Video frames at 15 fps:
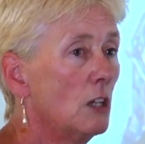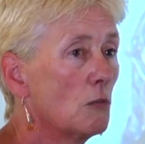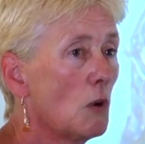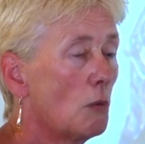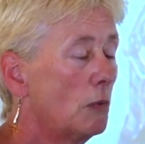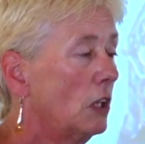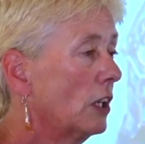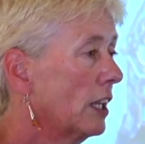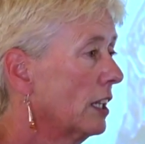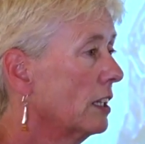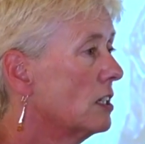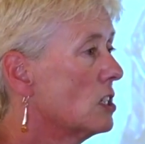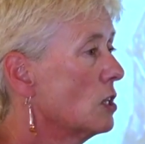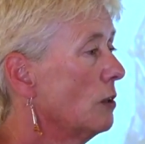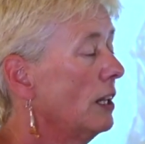What we're looking
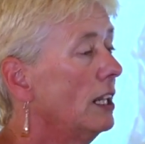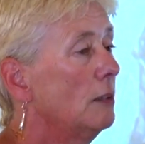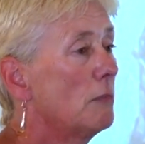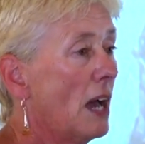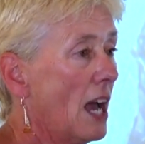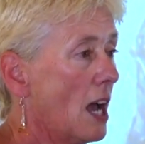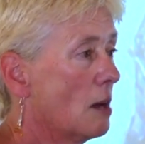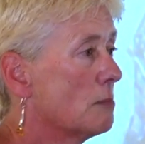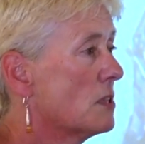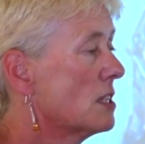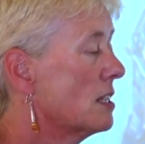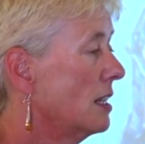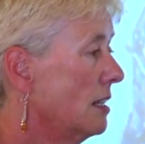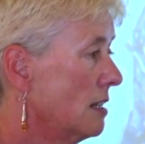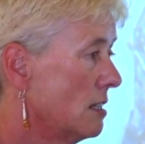at doing
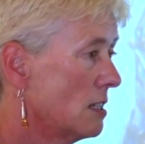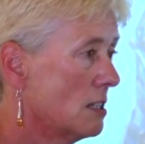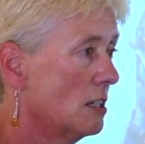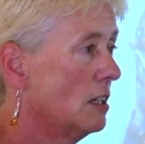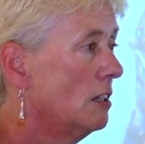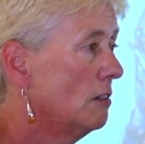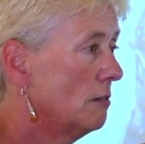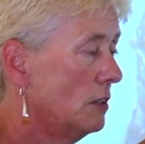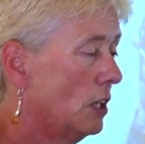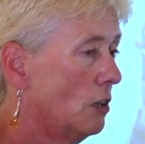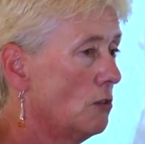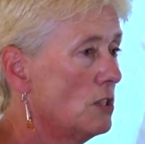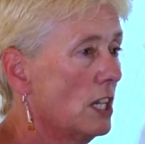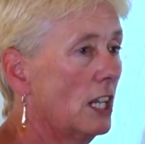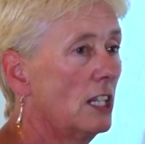perhaps is,
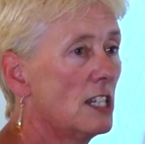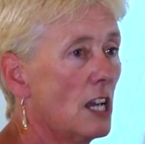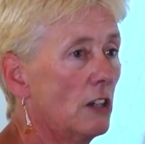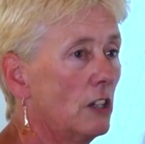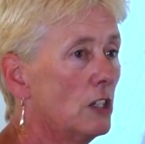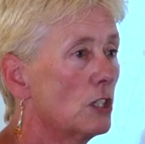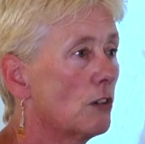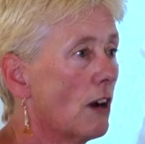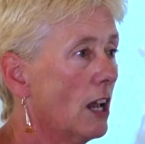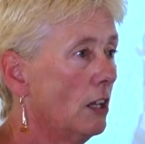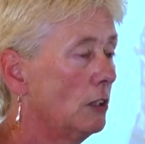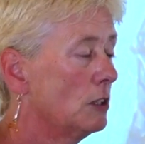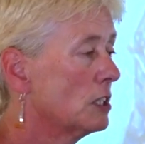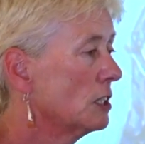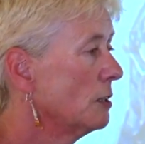digging down
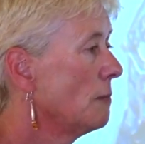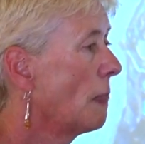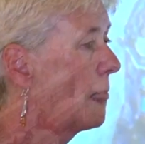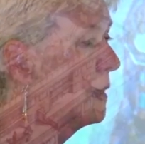underground,